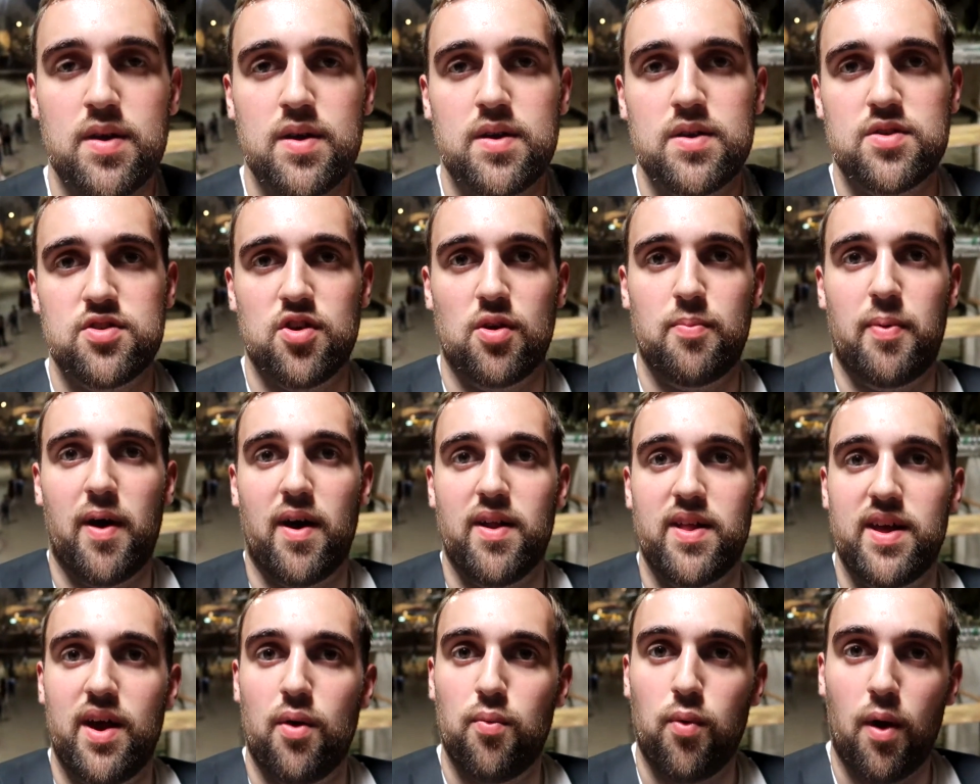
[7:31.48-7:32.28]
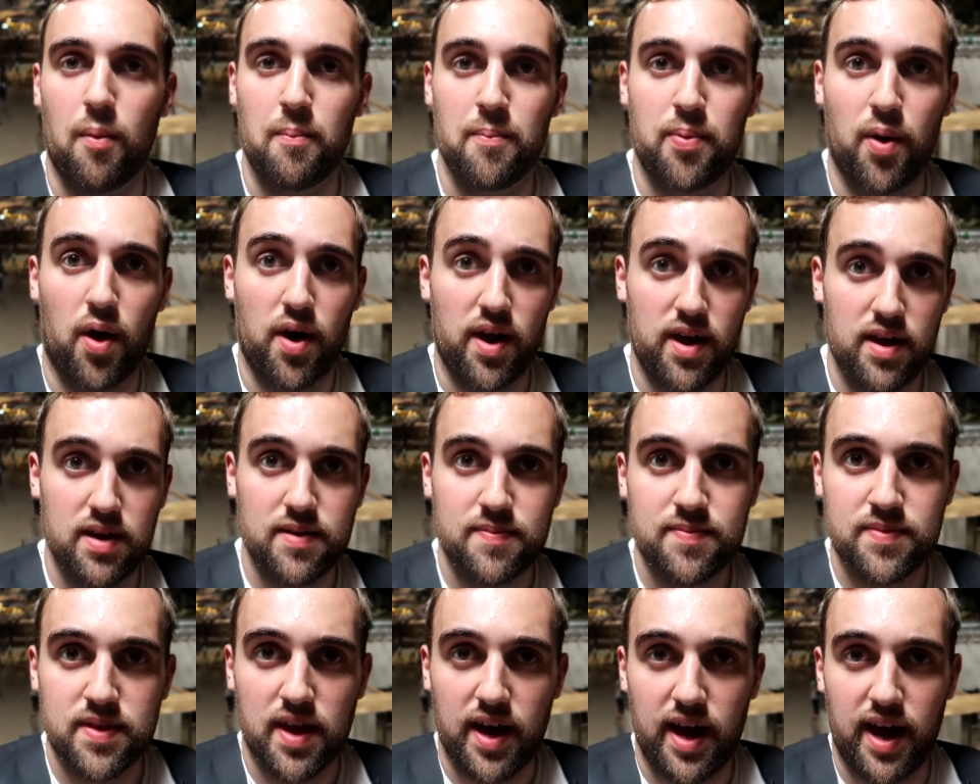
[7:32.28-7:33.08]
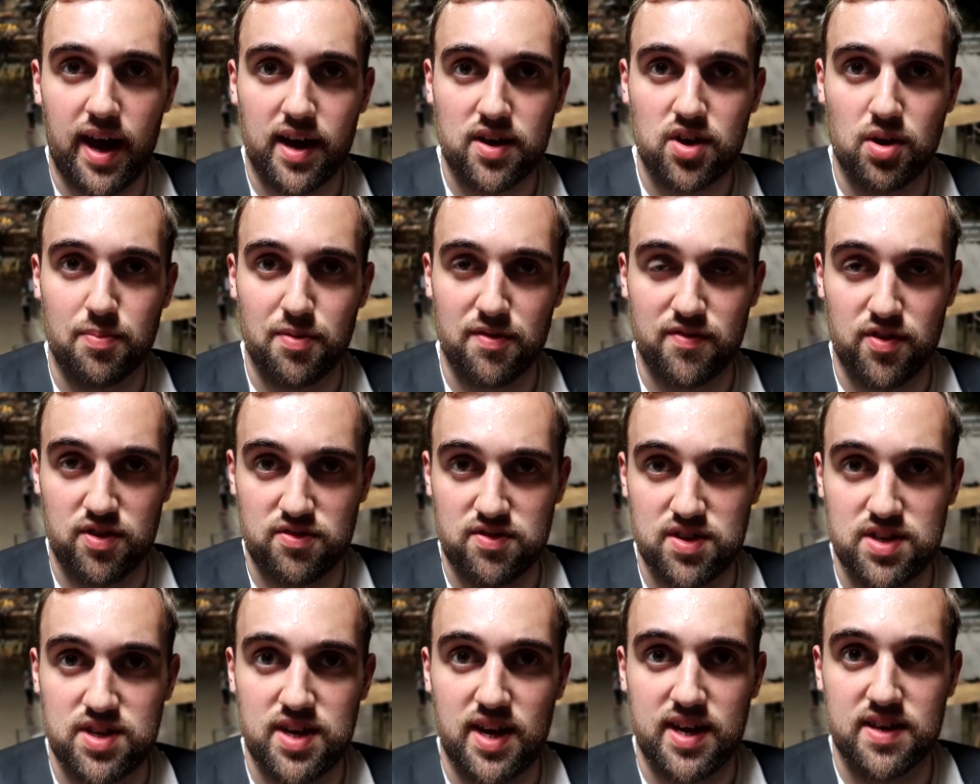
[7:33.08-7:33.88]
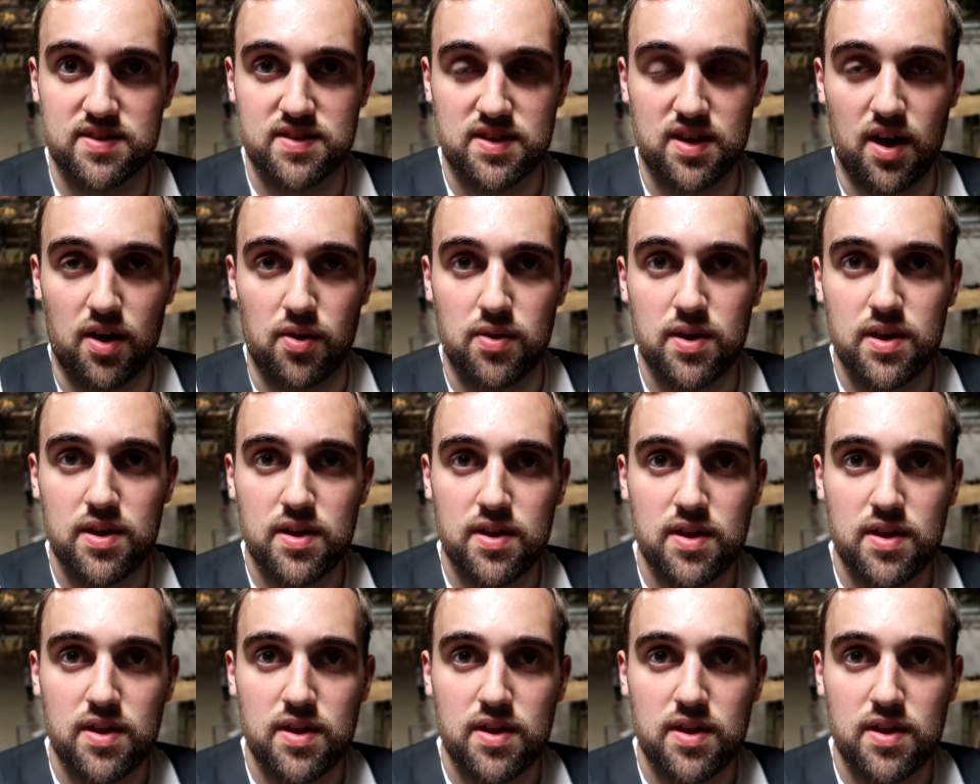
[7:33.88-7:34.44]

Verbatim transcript: So apparently at one point, uh, a couple of hundred years ago,